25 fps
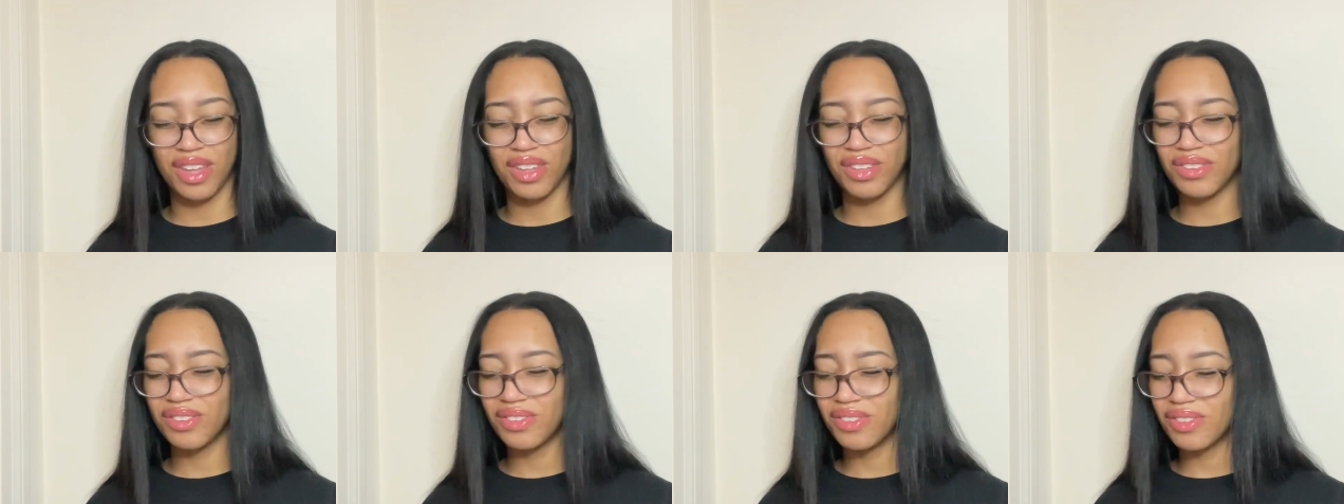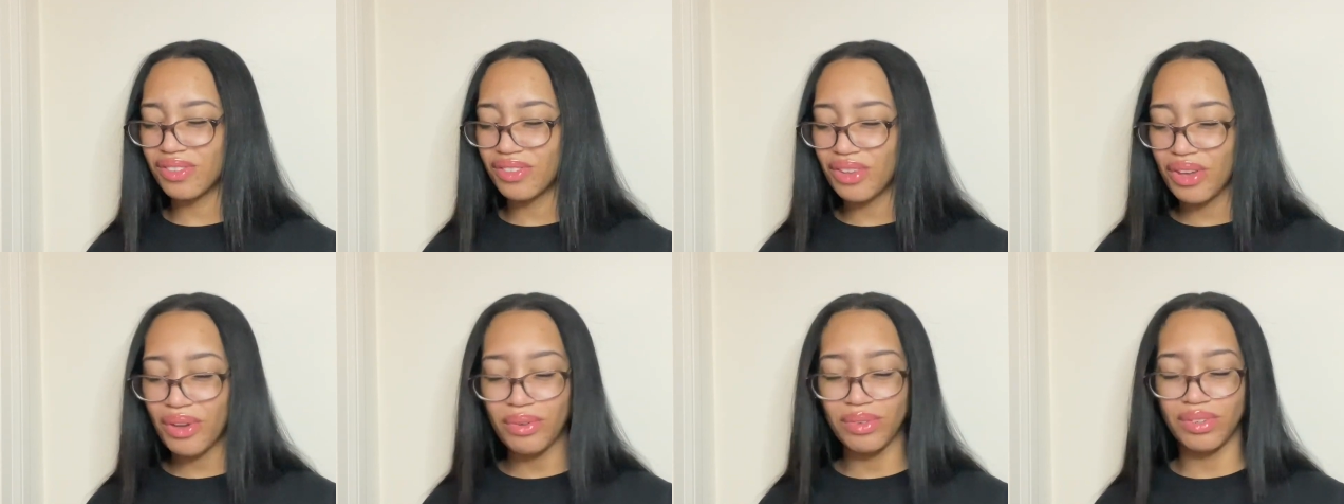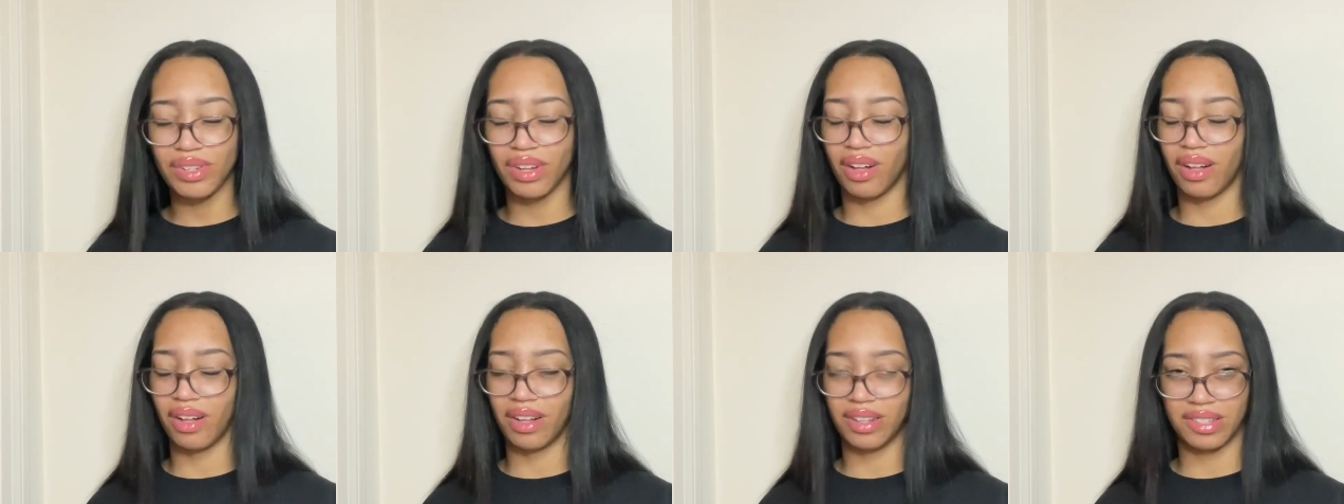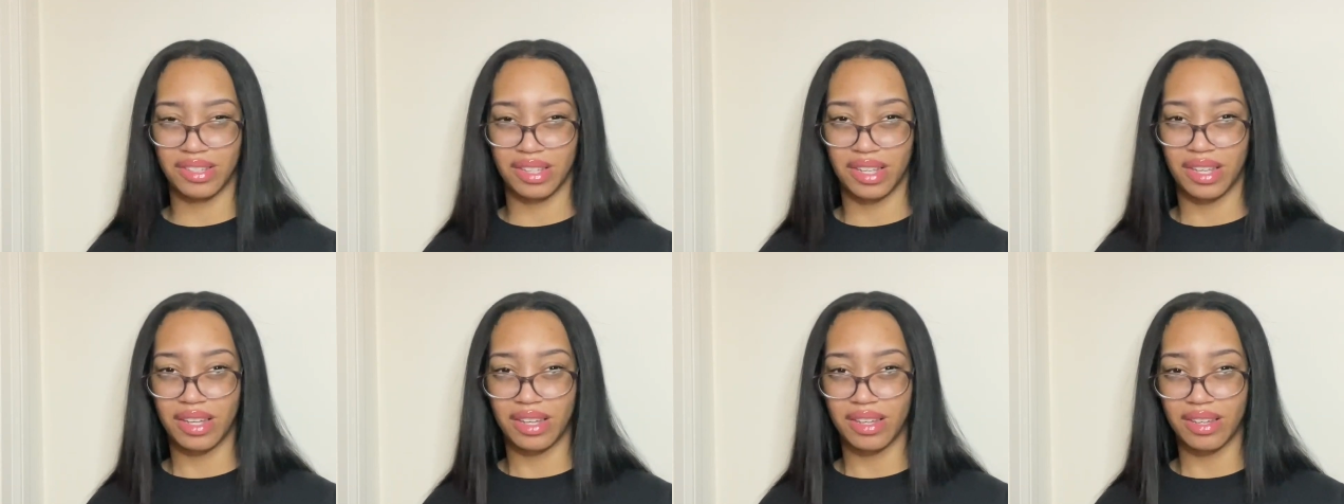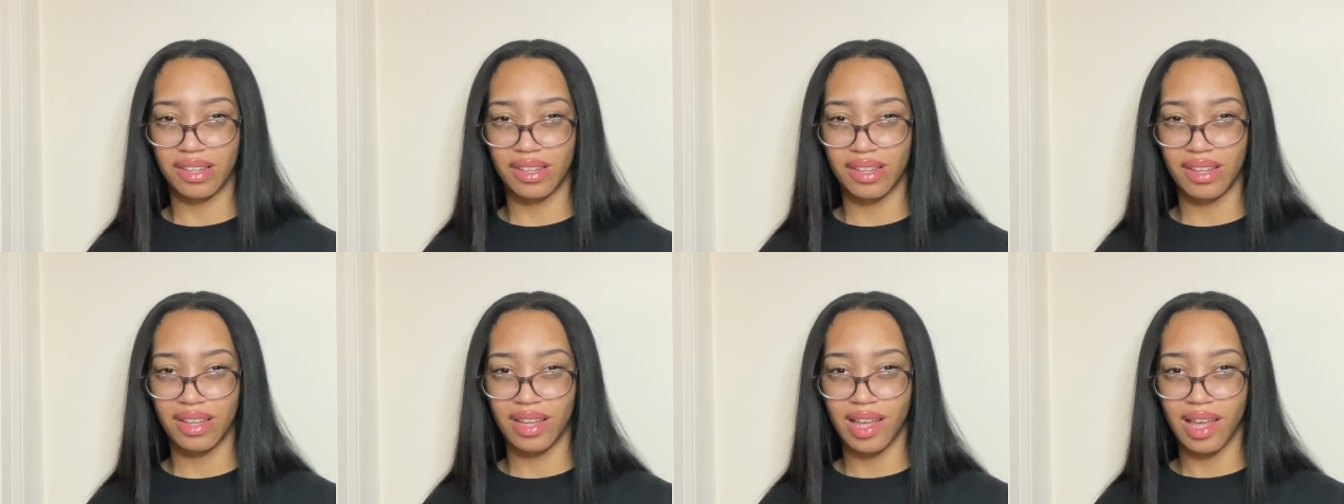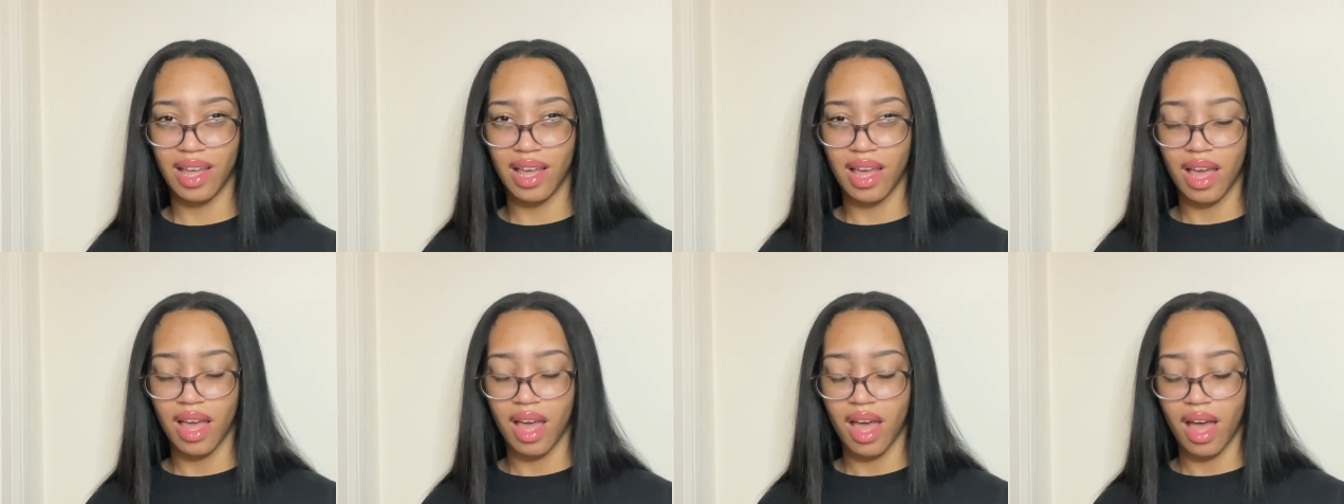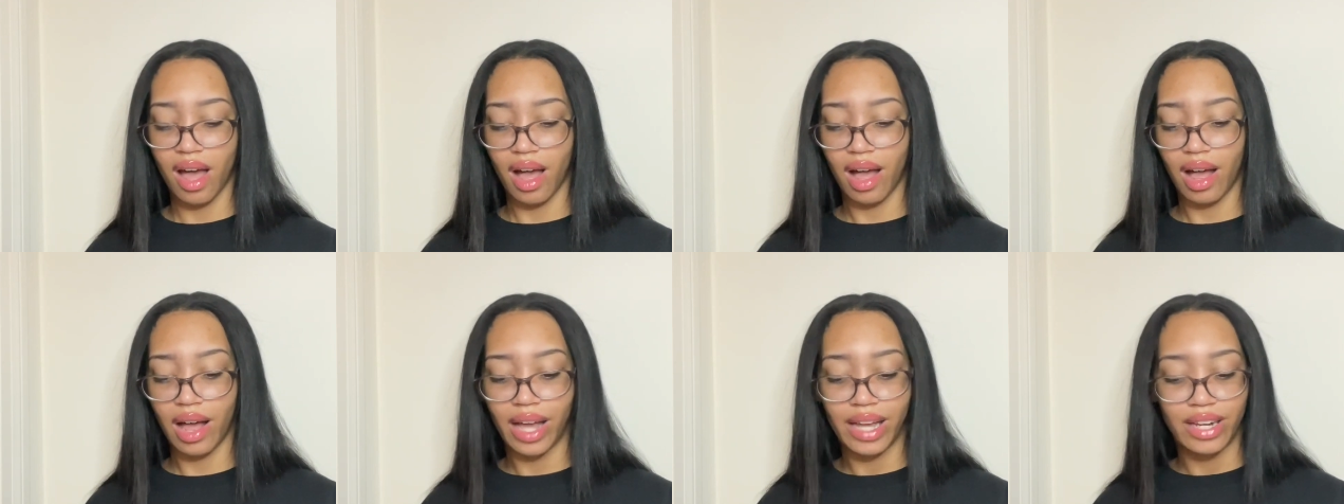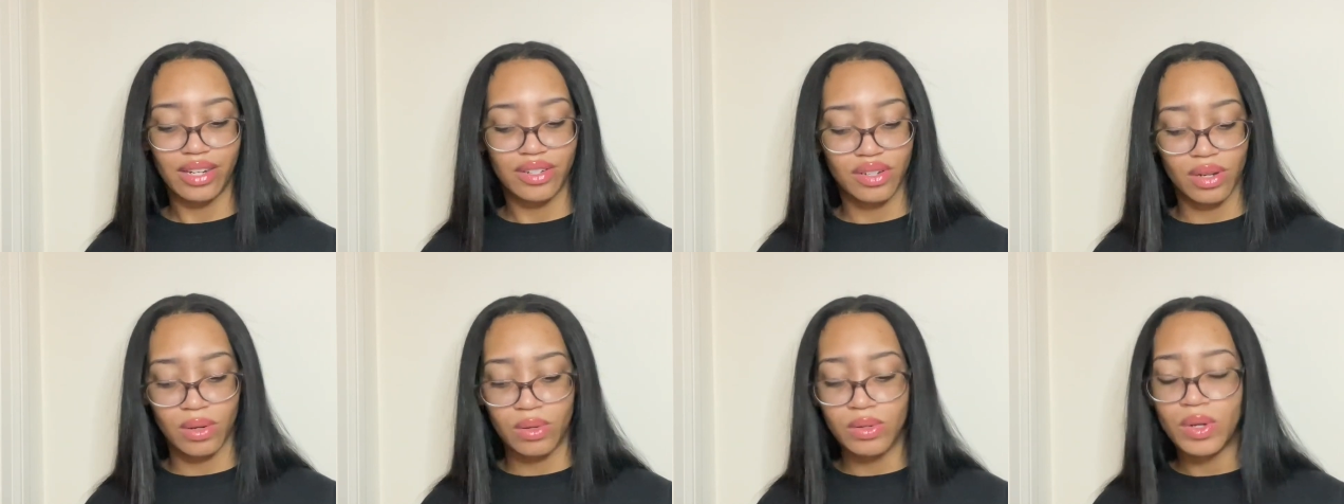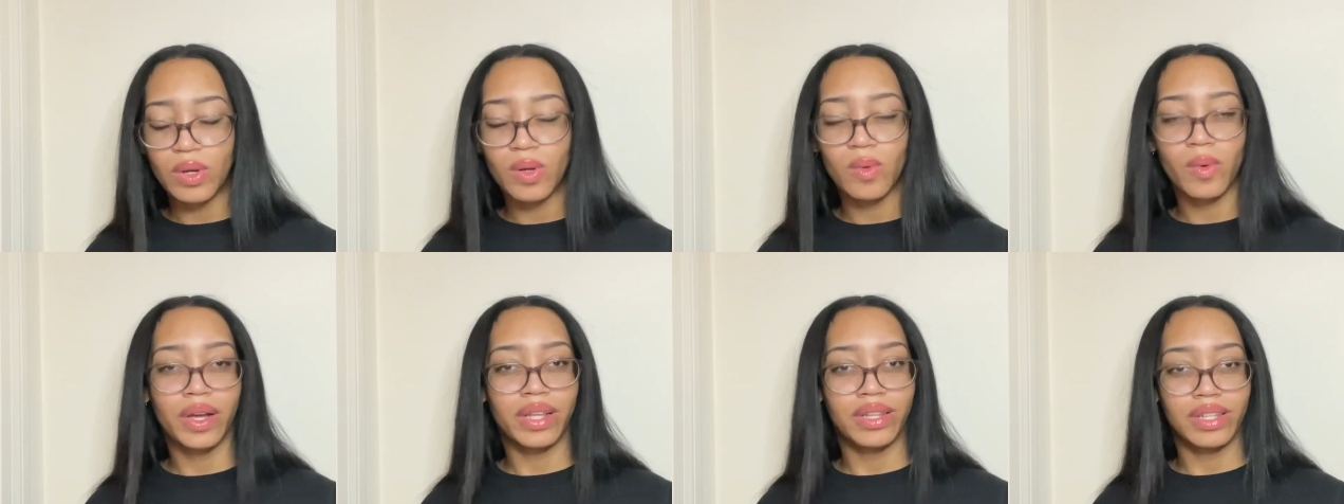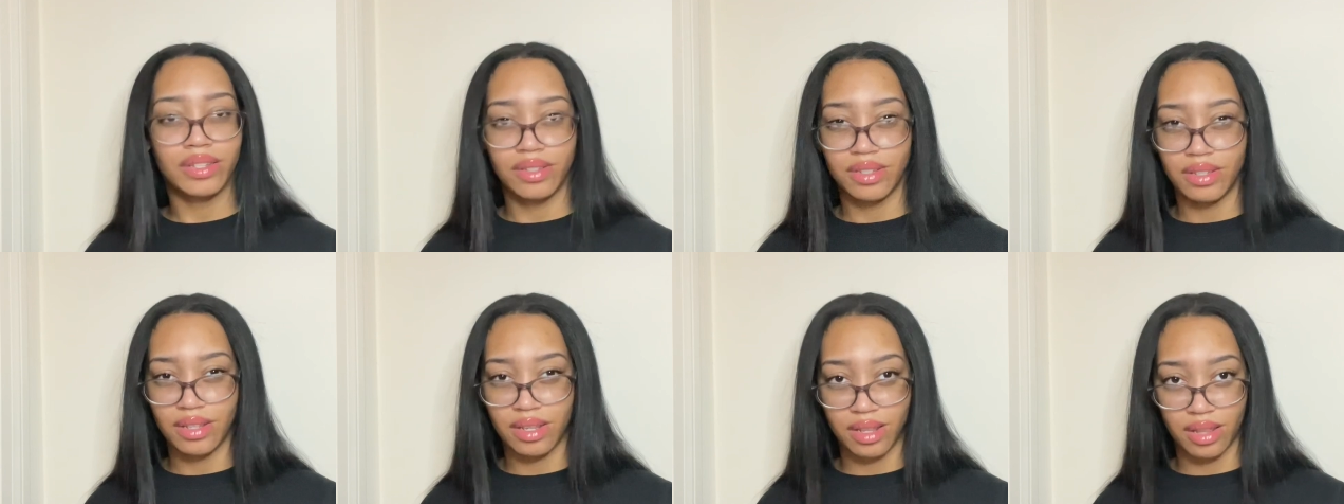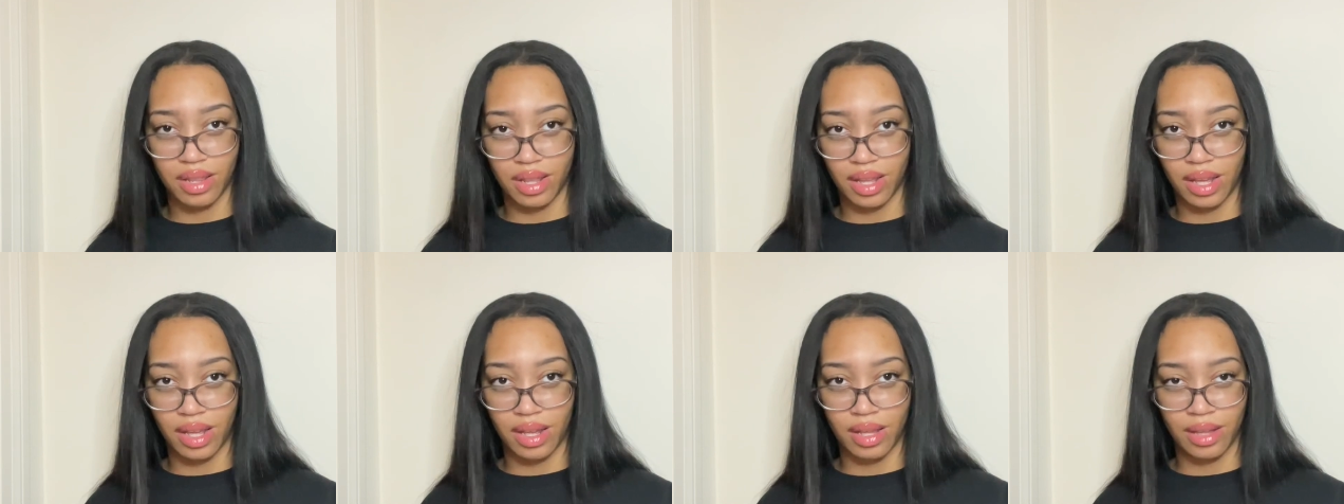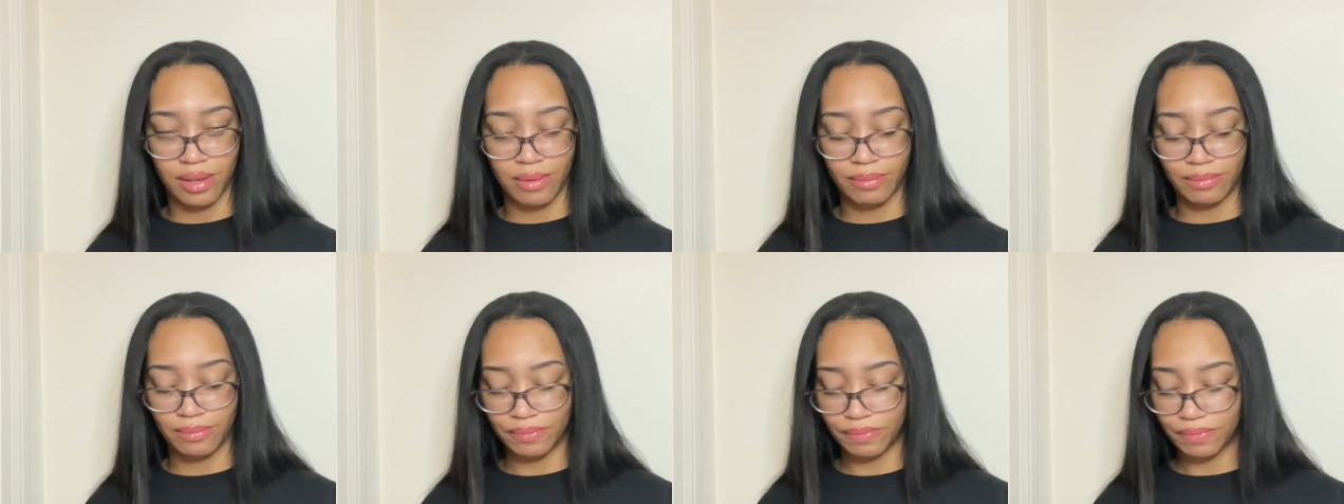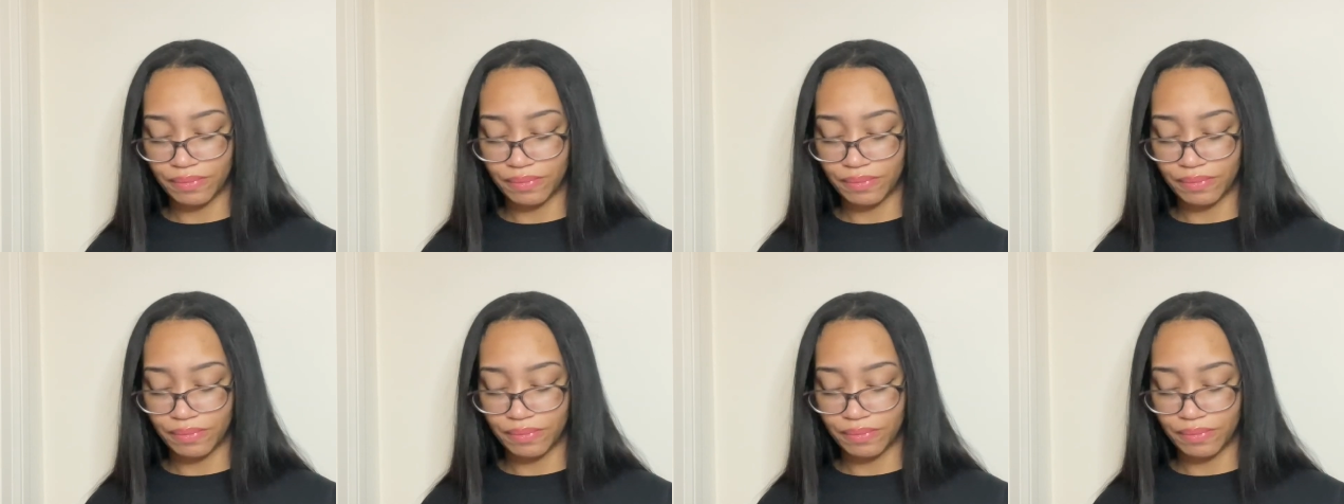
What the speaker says: So toxic. I don't know why this is a thing.